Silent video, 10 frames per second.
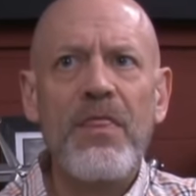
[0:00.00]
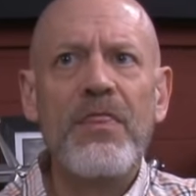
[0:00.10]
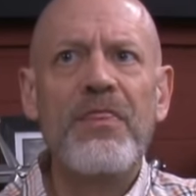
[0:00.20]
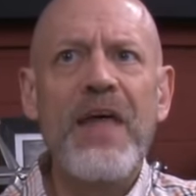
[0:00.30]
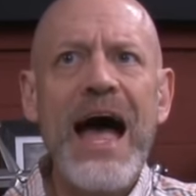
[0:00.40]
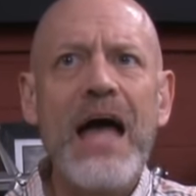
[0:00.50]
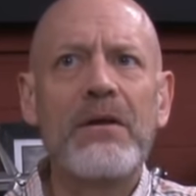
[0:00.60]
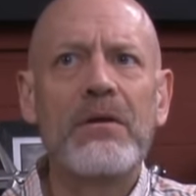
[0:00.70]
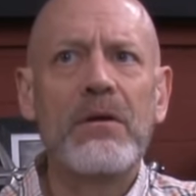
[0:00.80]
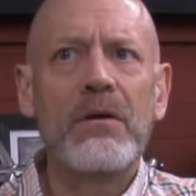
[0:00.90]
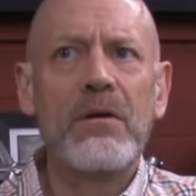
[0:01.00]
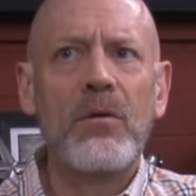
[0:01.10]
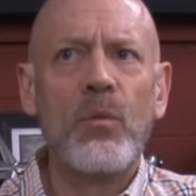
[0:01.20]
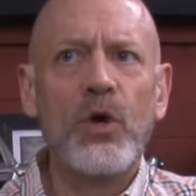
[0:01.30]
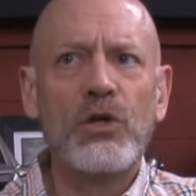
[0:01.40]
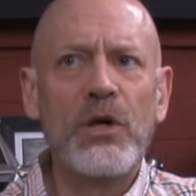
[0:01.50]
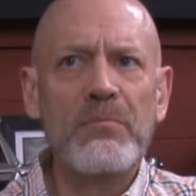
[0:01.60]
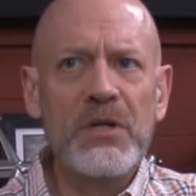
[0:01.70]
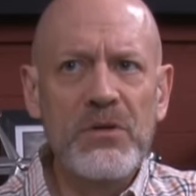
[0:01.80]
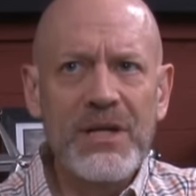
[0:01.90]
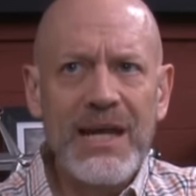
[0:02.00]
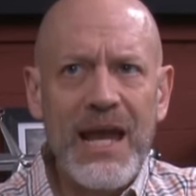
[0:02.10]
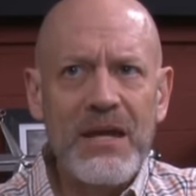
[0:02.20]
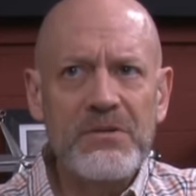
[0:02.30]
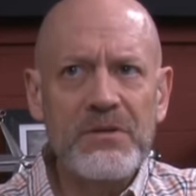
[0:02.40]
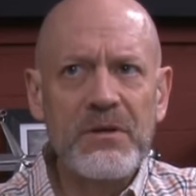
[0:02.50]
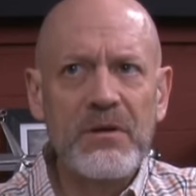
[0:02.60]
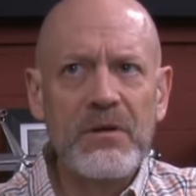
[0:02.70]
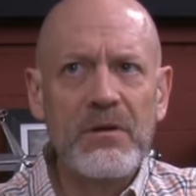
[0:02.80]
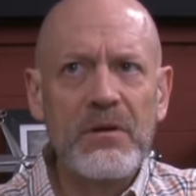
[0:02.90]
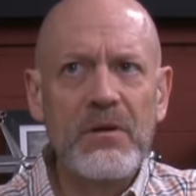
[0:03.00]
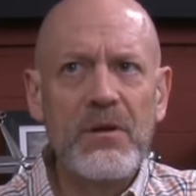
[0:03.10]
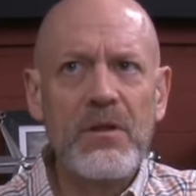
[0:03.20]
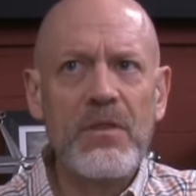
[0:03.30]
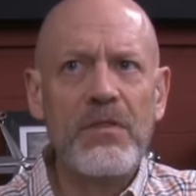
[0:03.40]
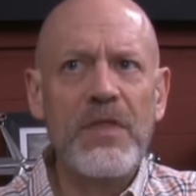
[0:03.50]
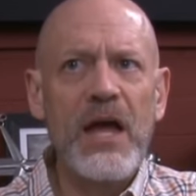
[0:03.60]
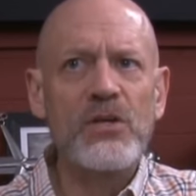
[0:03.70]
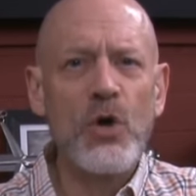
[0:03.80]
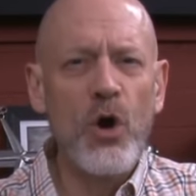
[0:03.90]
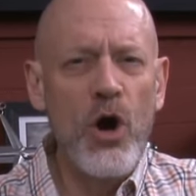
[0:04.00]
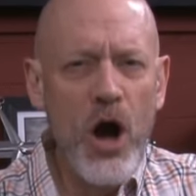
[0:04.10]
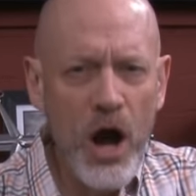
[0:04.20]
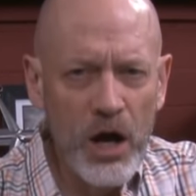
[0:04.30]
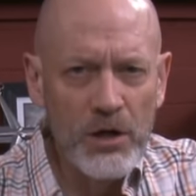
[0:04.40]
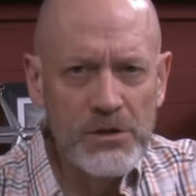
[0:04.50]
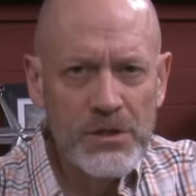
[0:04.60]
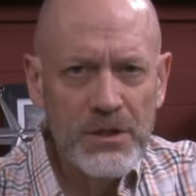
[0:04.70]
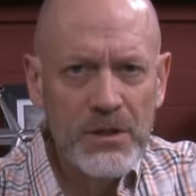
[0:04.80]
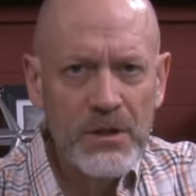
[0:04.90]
that will communicate that your heart